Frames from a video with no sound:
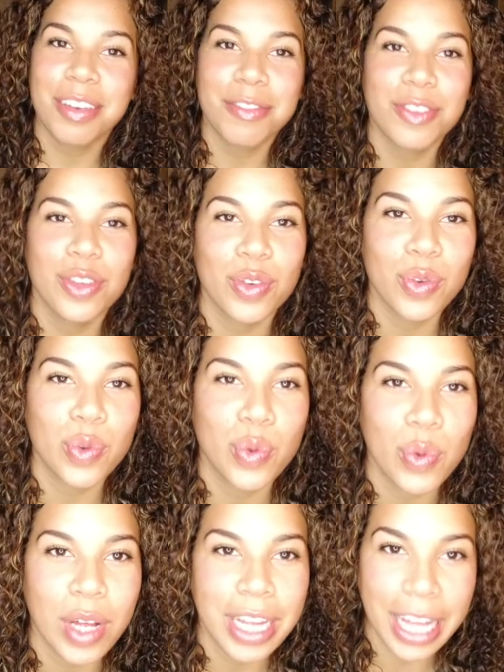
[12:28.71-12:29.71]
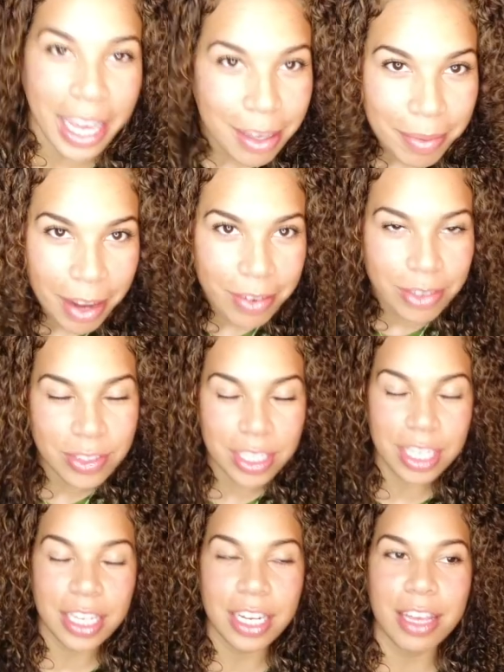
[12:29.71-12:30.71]
if you like my
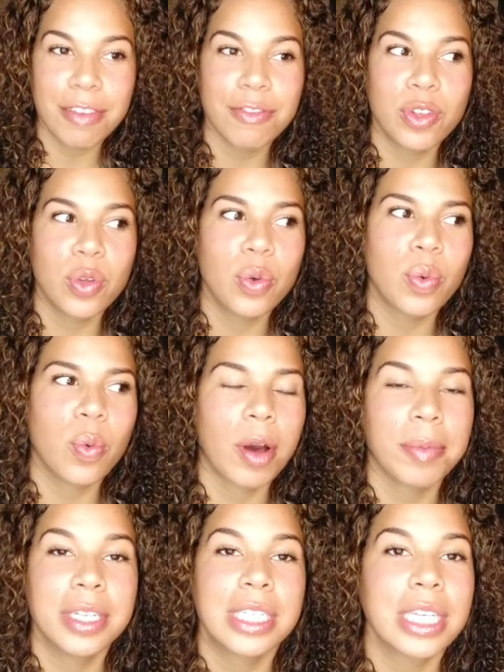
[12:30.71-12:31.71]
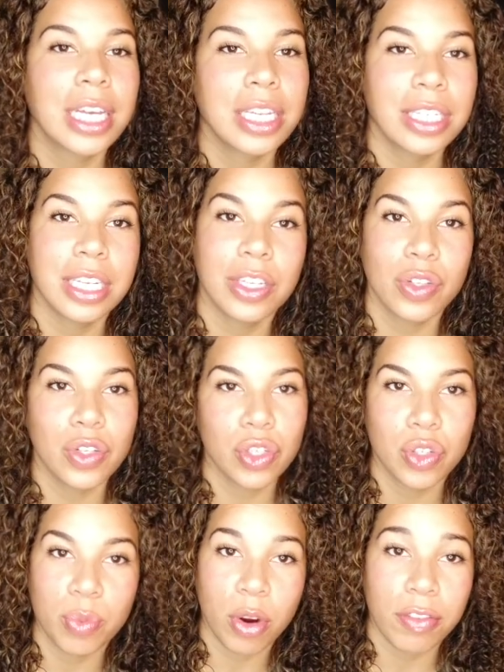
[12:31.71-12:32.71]
routine. If you want me to continue to
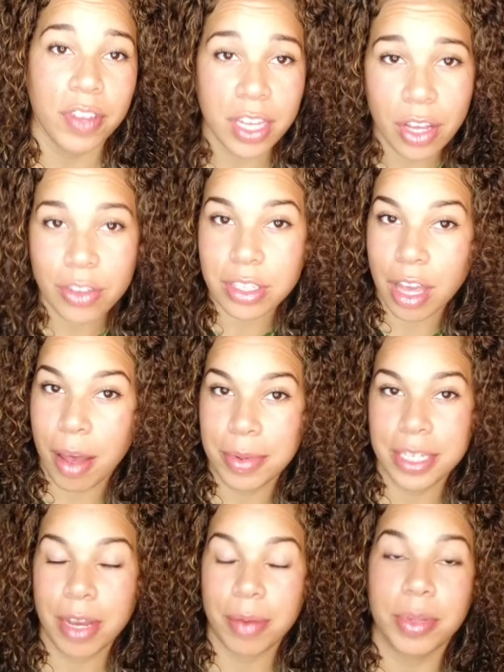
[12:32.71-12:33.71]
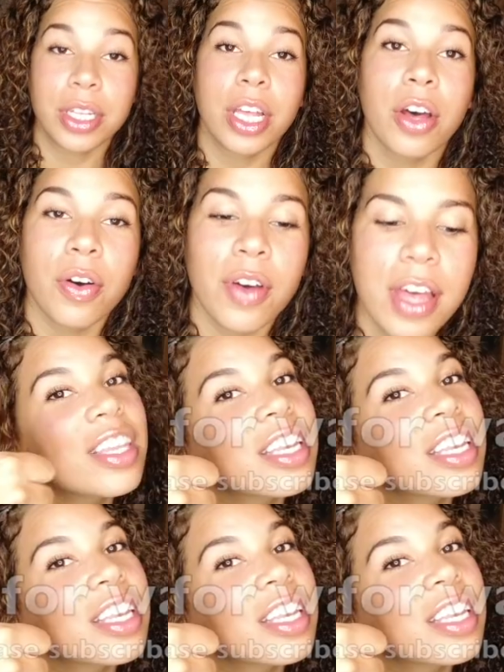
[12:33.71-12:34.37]
do more videos, comment down below.